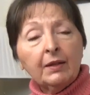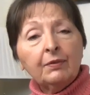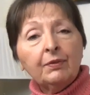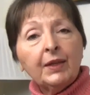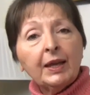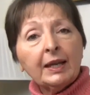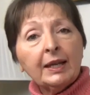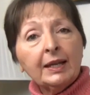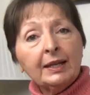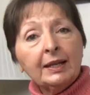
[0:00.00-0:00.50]

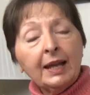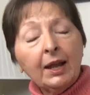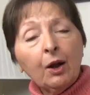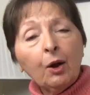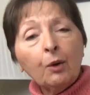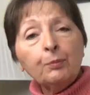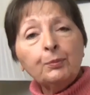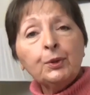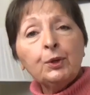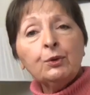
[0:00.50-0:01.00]
that can
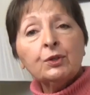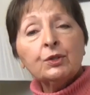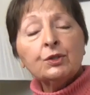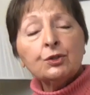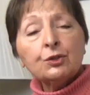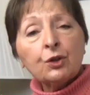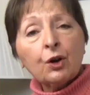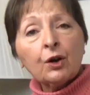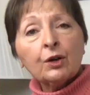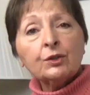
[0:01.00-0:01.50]
help you to
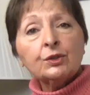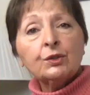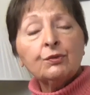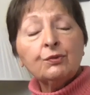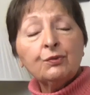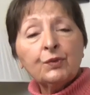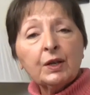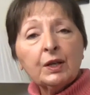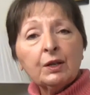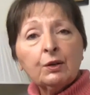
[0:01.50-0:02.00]
start to
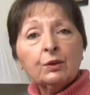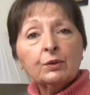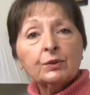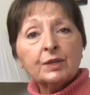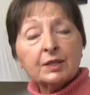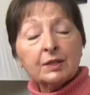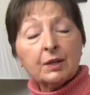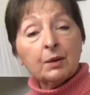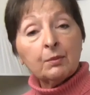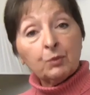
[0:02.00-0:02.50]
feel
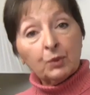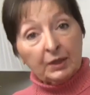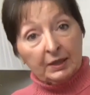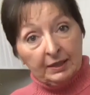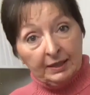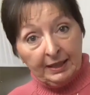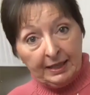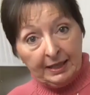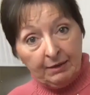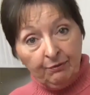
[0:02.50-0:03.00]
some
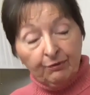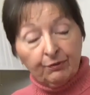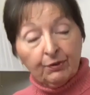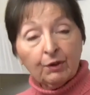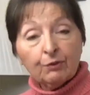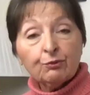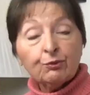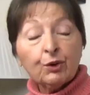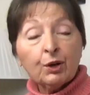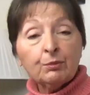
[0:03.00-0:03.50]
relief
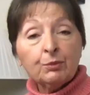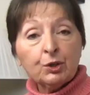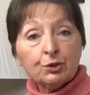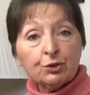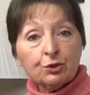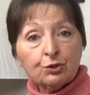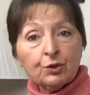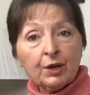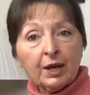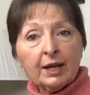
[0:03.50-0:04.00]
from your
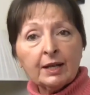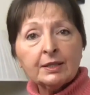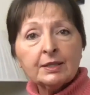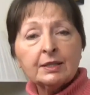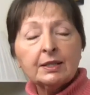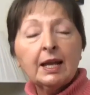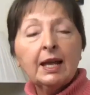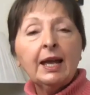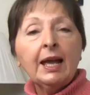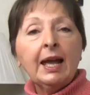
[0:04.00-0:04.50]
stress
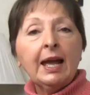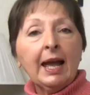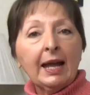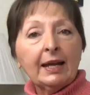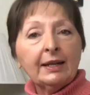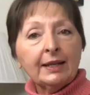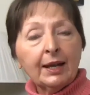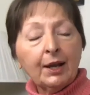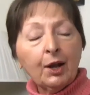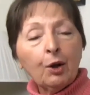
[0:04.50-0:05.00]

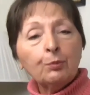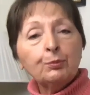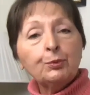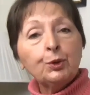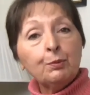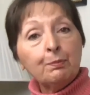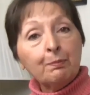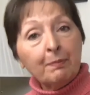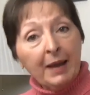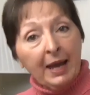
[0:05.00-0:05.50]
and to help
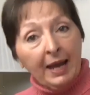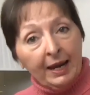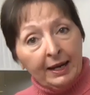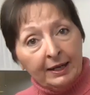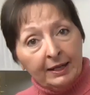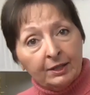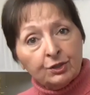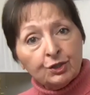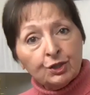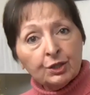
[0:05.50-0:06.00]
you
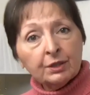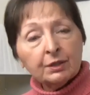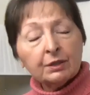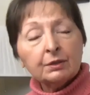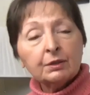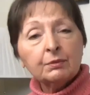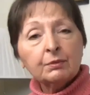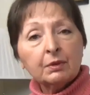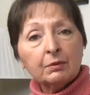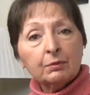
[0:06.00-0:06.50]
manage it
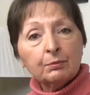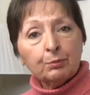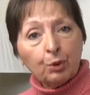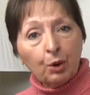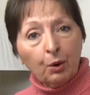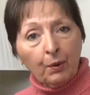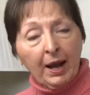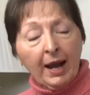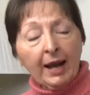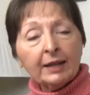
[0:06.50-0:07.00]

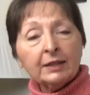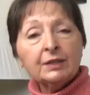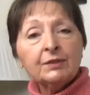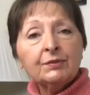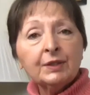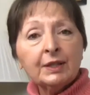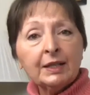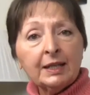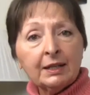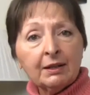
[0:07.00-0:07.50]

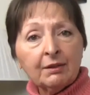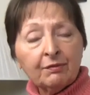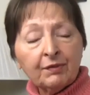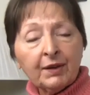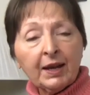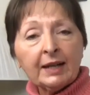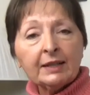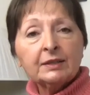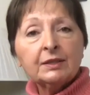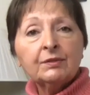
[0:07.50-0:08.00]
proactively and
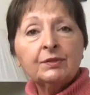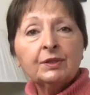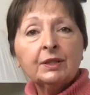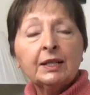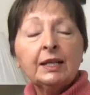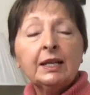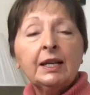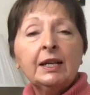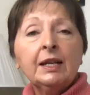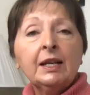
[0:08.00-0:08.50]

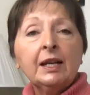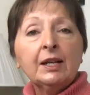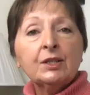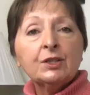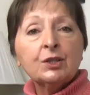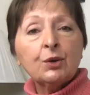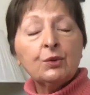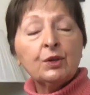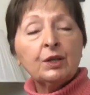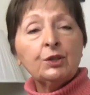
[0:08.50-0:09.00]
effectively
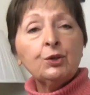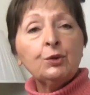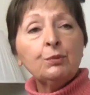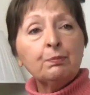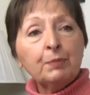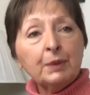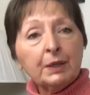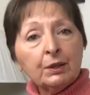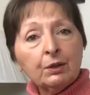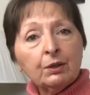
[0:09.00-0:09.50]
so that you
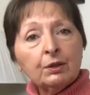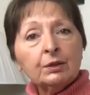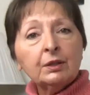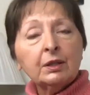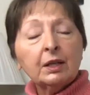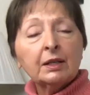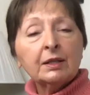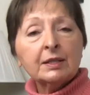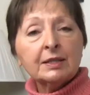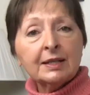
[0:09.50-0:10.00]
build
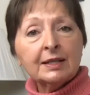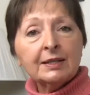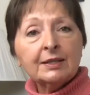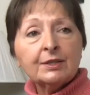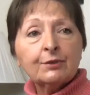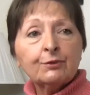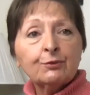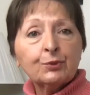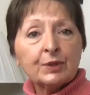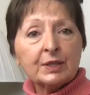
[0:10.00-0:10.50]
a sense
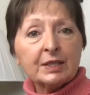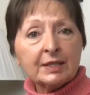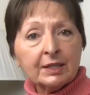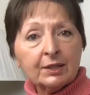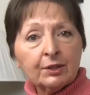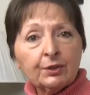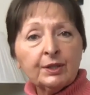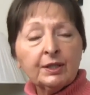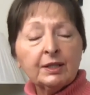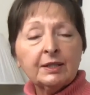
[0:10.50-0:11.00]
of
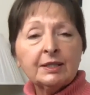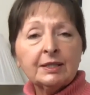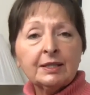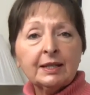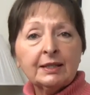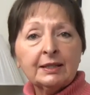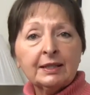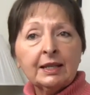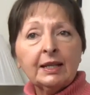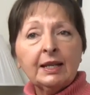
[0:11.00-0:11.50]
resilience
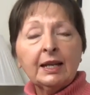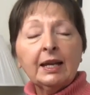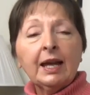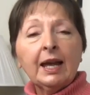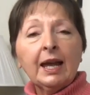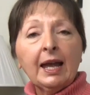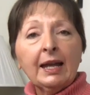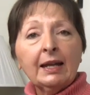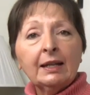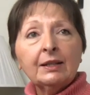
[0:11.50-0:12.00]
and
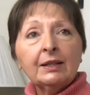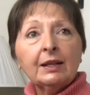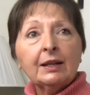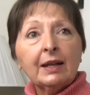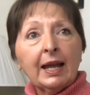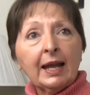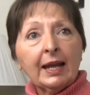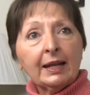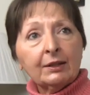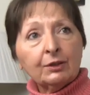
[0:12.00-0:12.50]

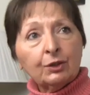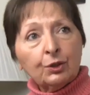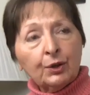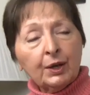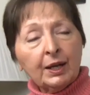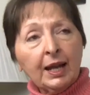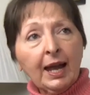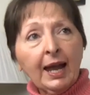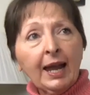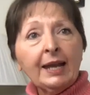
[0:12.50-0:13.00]

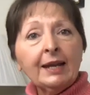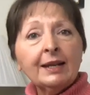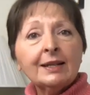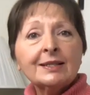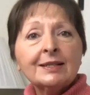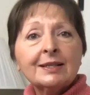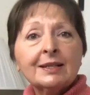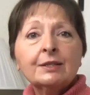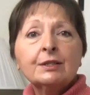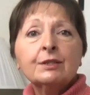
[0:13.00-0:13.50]
create a
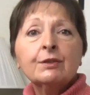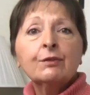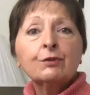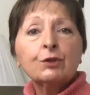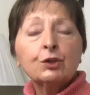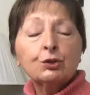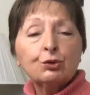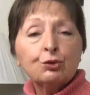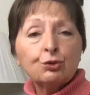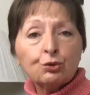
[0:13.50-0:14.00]
sense of
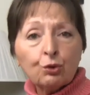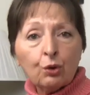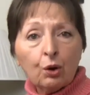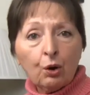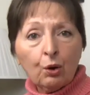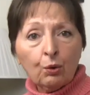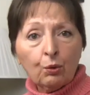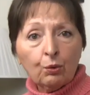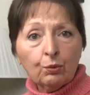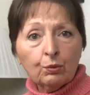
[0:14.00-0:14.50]

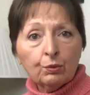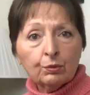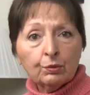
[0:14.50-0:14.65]
control